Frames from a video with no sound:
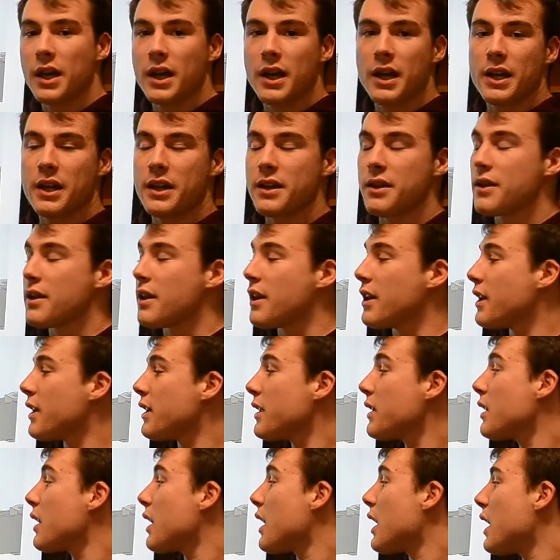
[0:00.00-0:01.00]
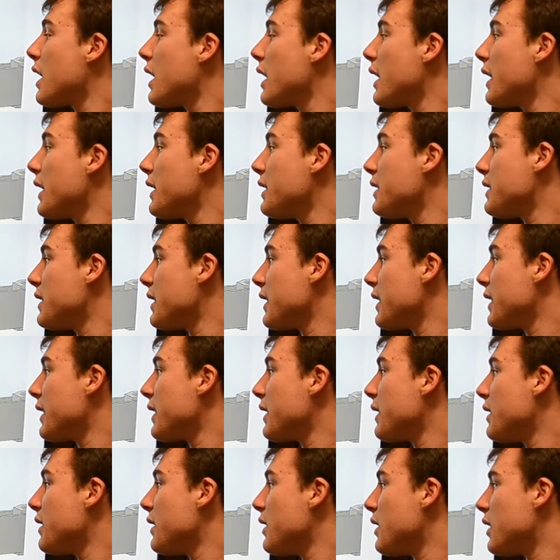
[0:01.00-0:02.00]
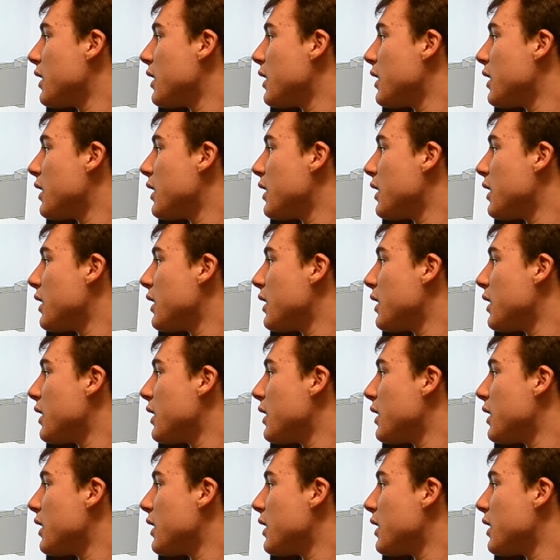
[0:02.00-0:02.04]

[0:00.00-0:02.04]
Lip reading: and then I did